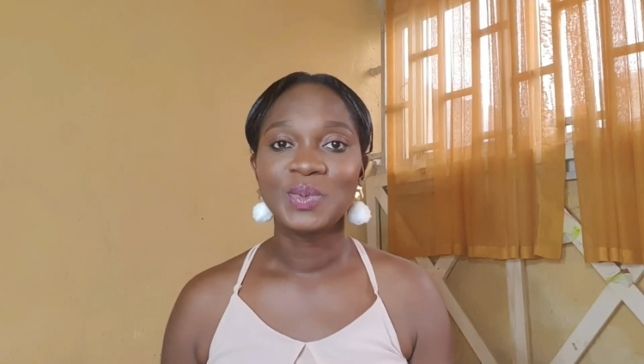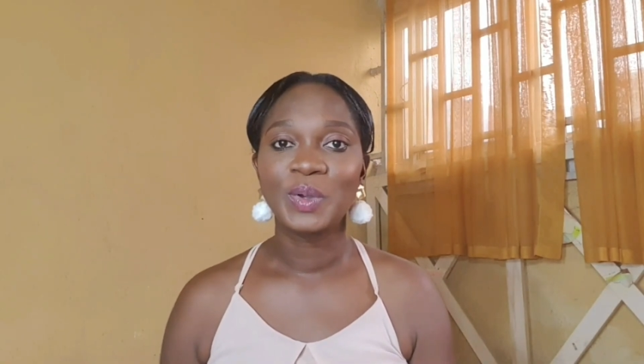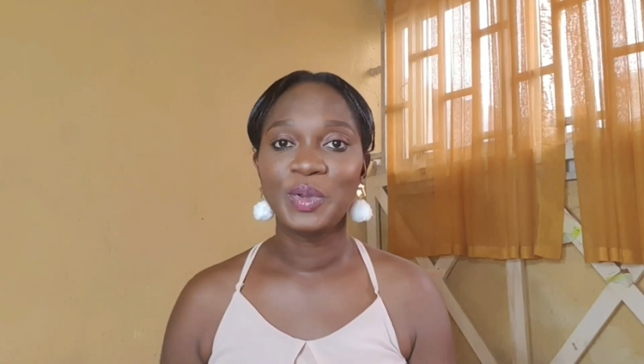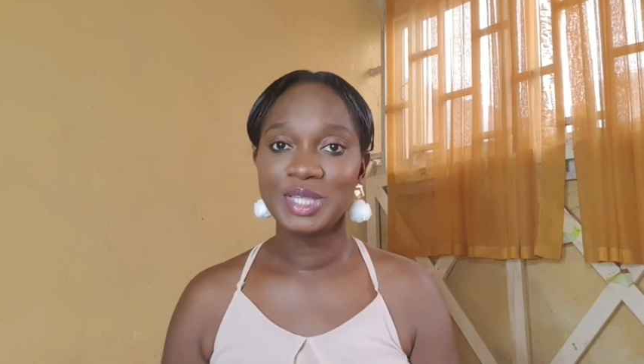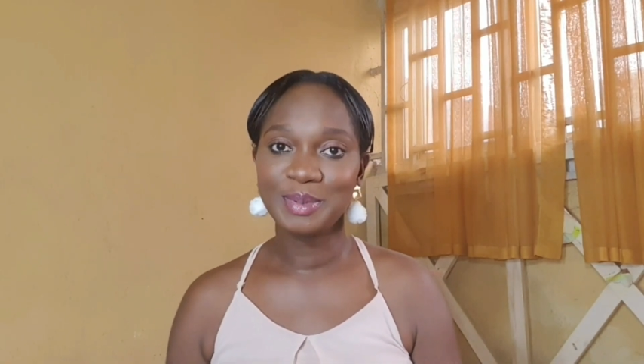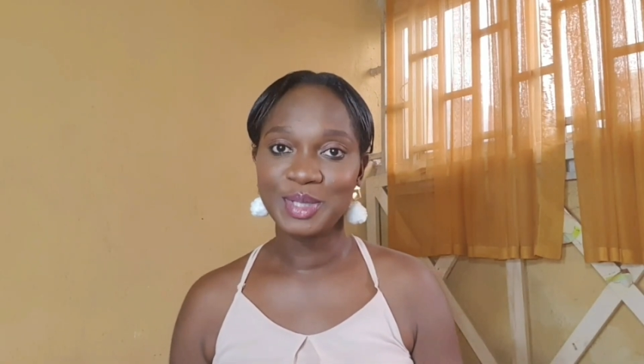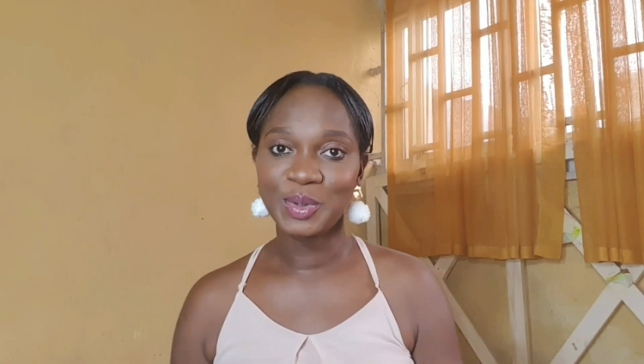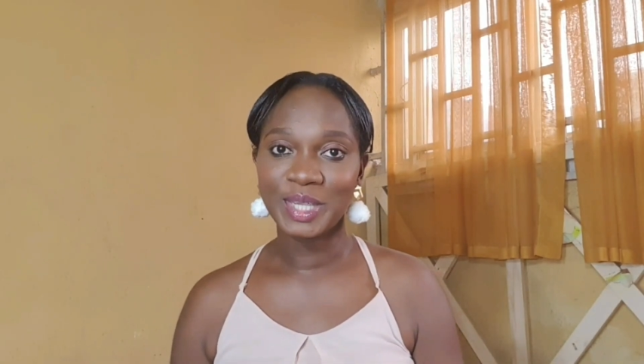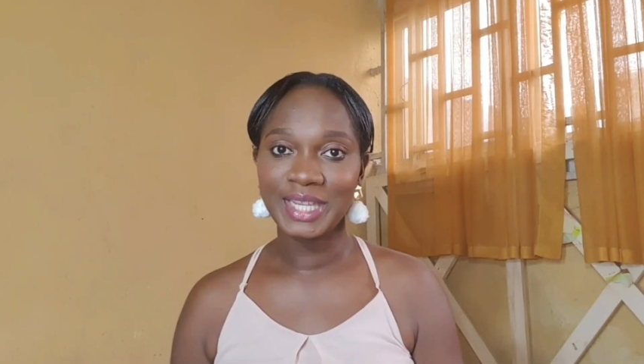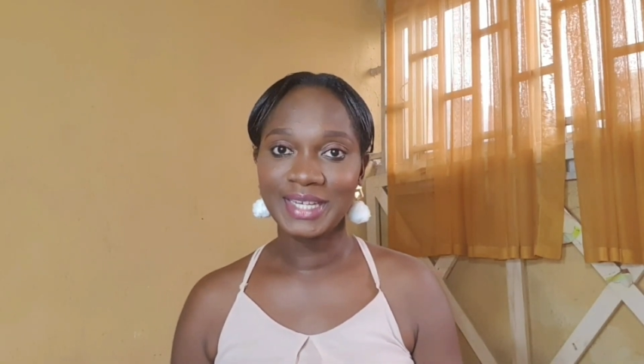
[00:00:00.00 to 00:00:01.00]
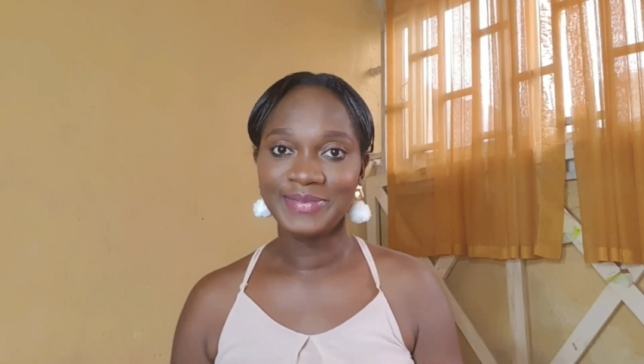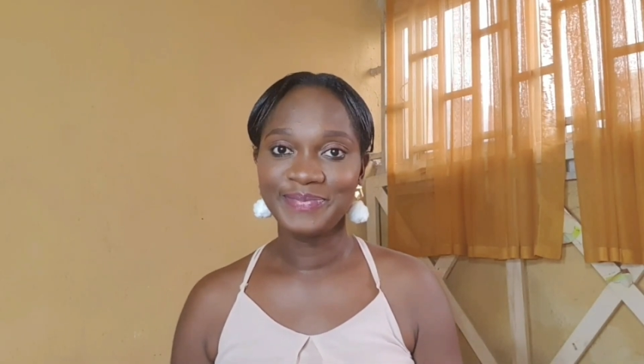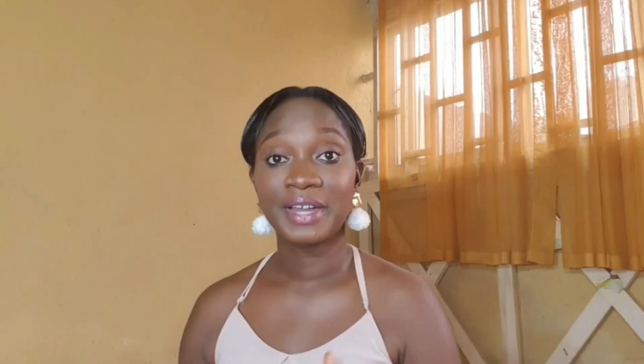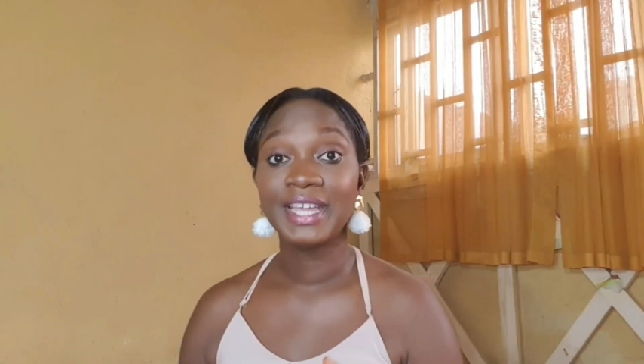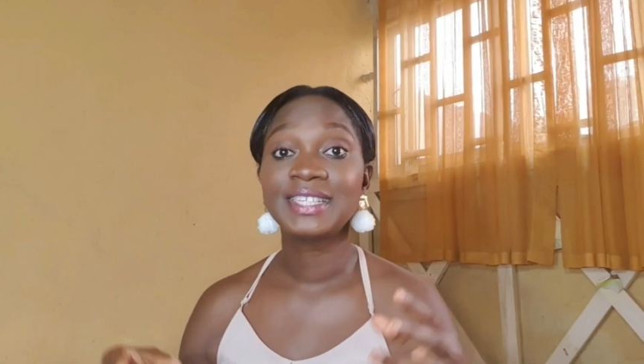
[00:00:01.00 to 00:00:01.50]
we're going to be talking
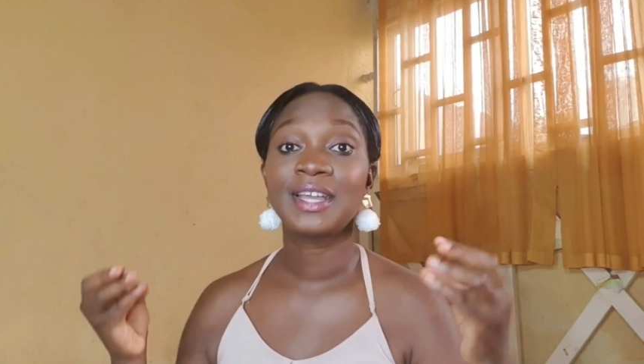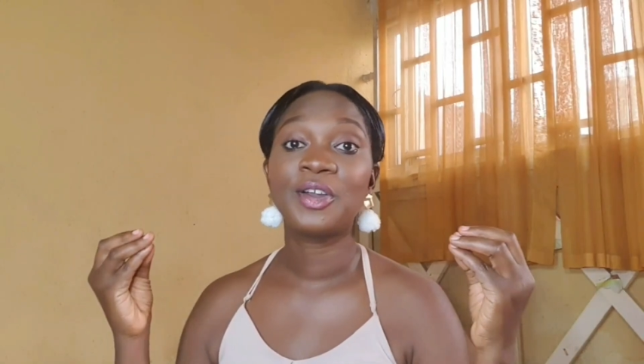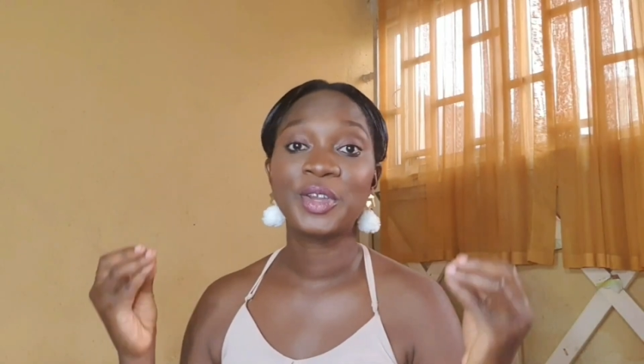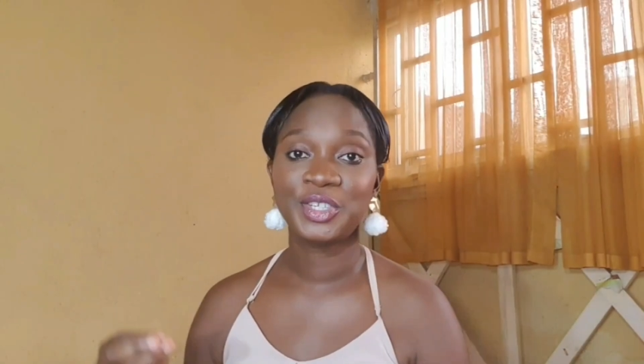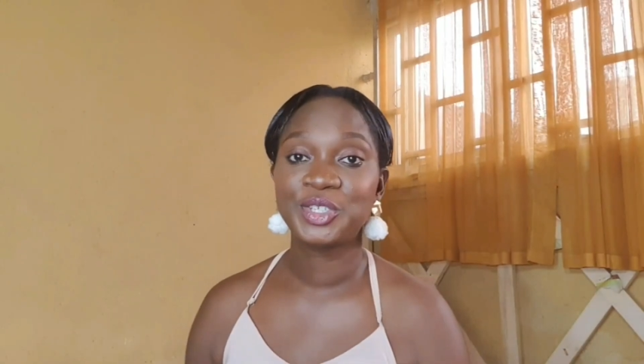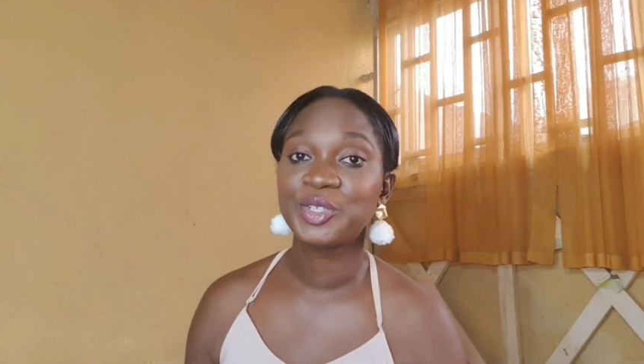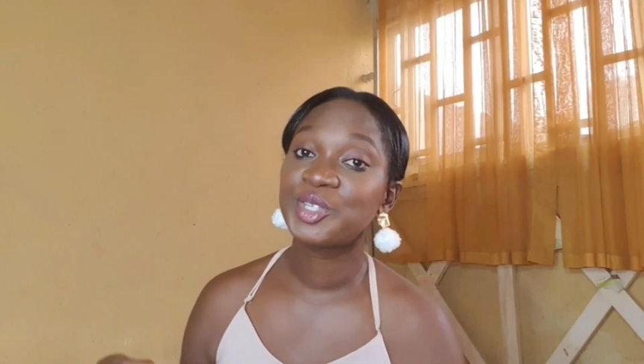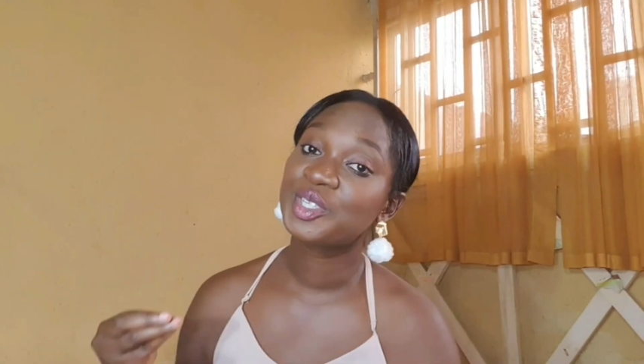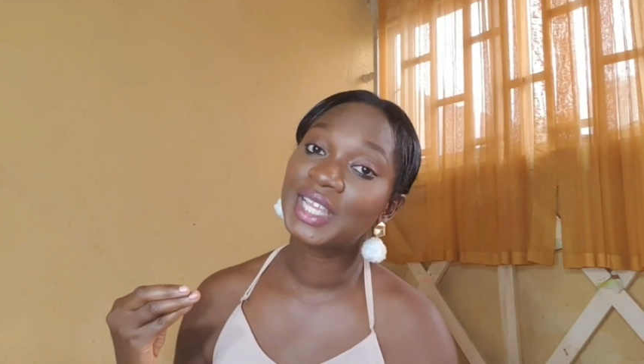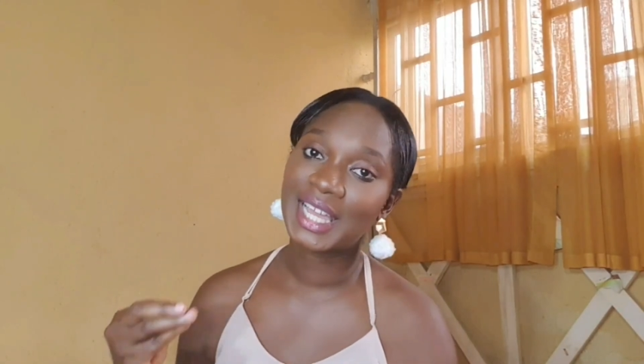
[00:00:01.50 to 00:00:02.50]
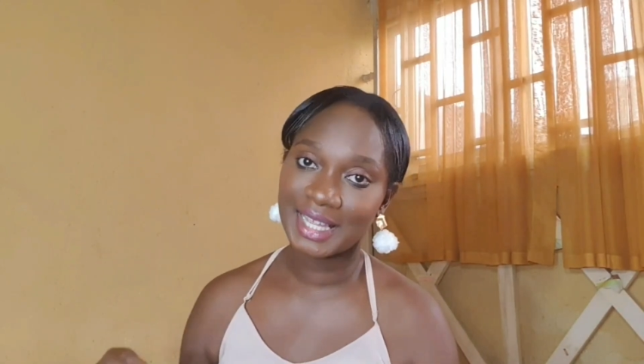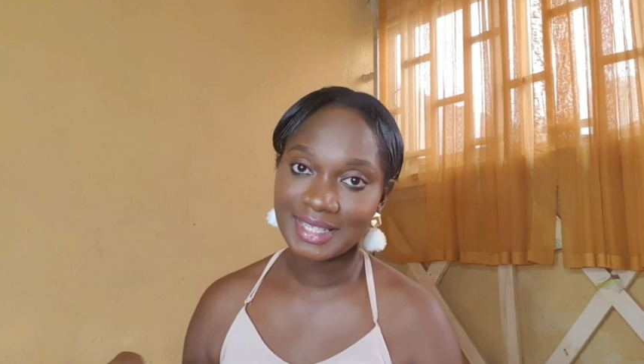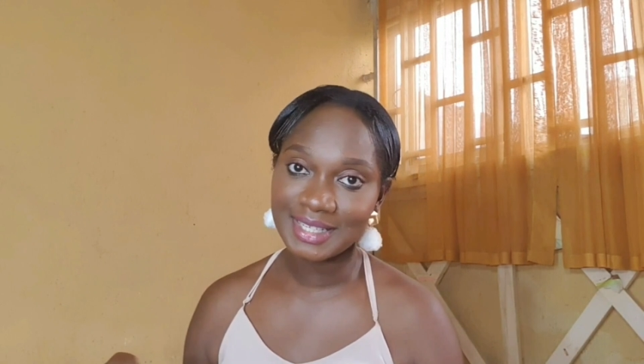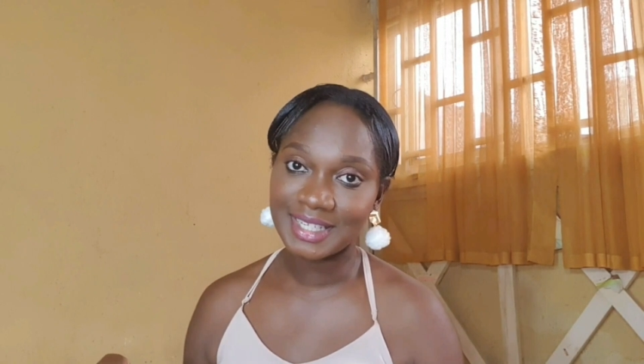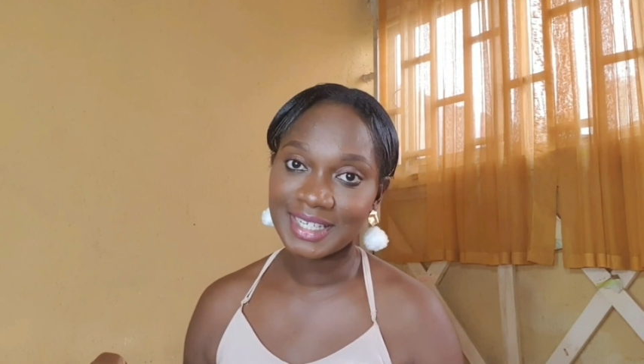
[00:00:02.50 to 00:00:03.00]
vital questions to
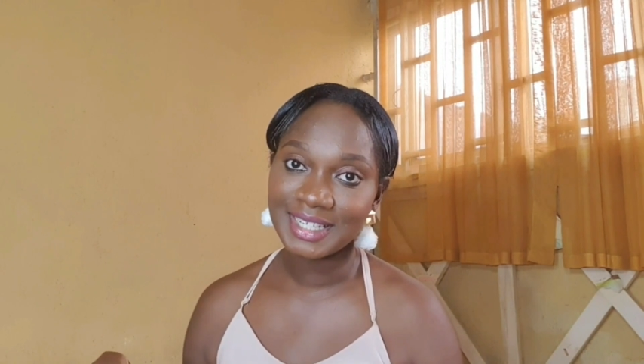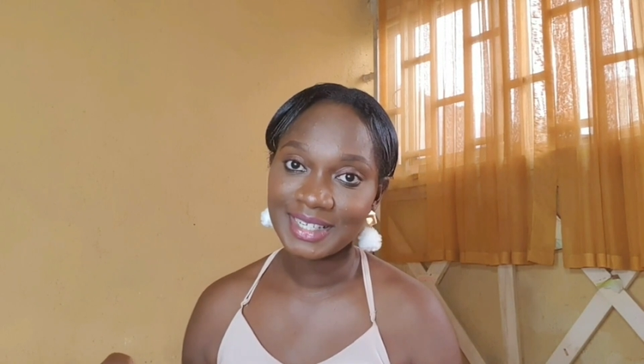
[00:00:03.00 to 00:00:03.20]
ask